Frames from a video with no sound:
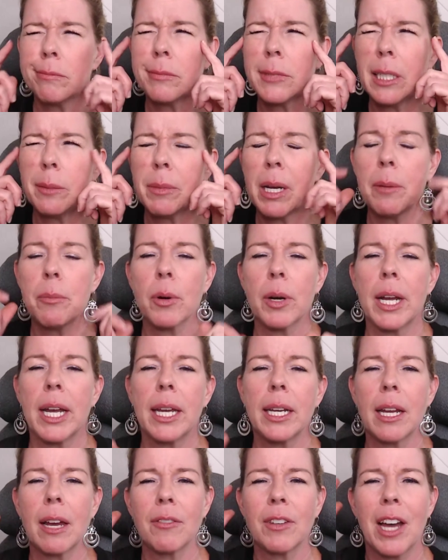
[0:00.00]
In my
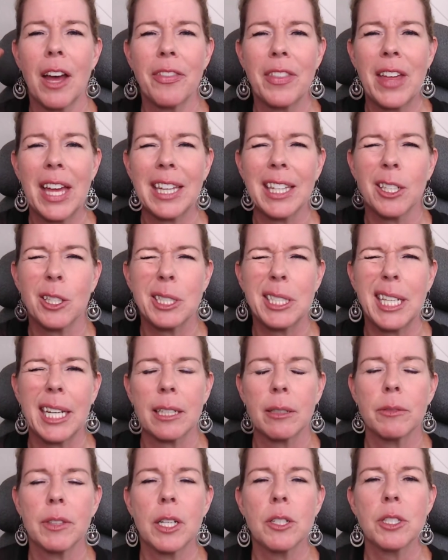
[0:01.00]
brain, I've got that little
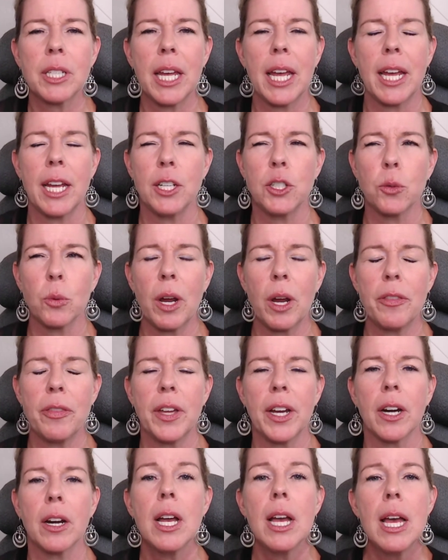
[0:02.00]
tick. There's age right
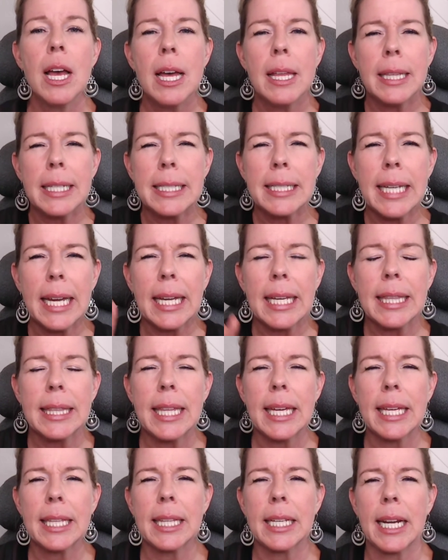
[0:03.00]
there. The second
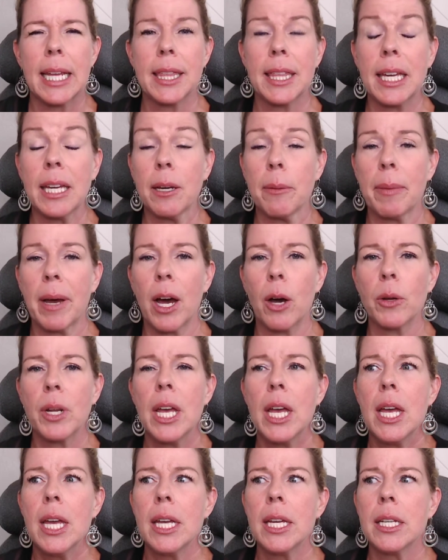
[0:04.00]
thing that I think about
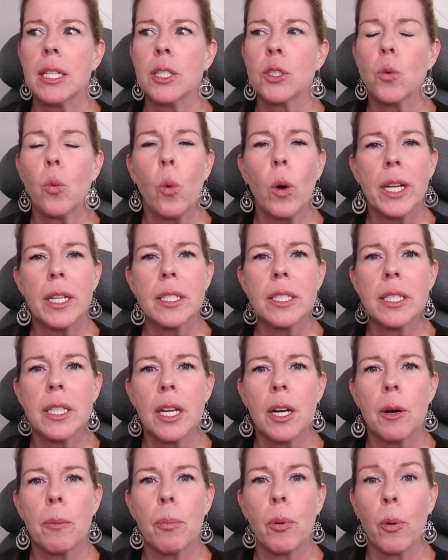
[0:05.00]
is what is
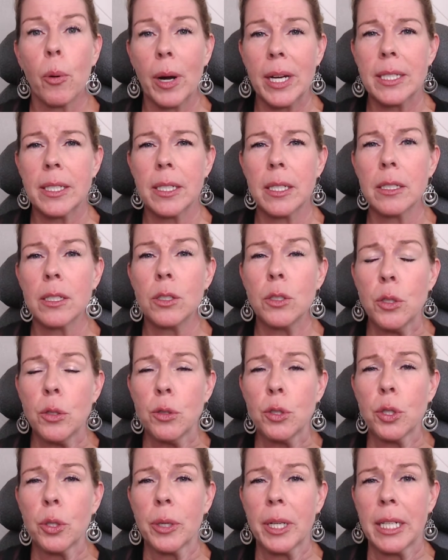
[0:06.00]
their present
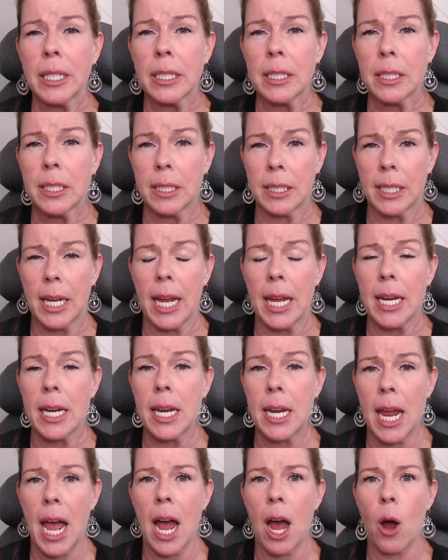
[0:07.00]
nutrient state
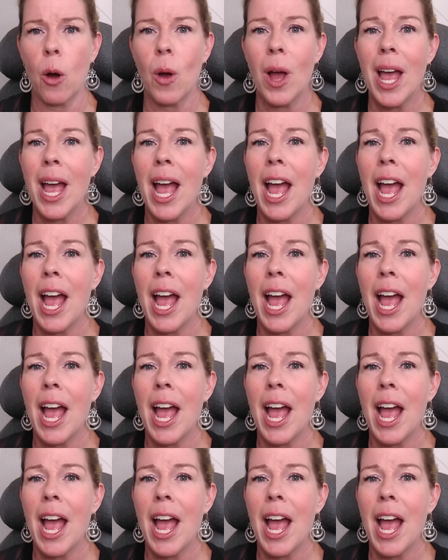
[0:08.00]
now?